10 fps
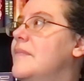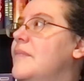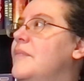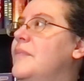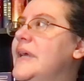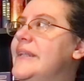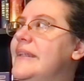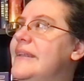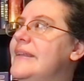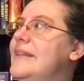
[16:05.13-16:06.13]
But
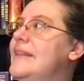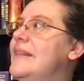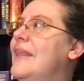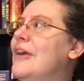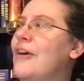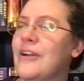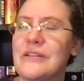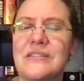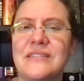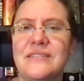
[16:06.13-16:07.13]
there are
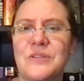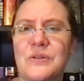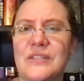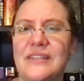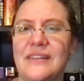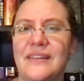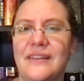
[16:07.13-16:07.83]
certain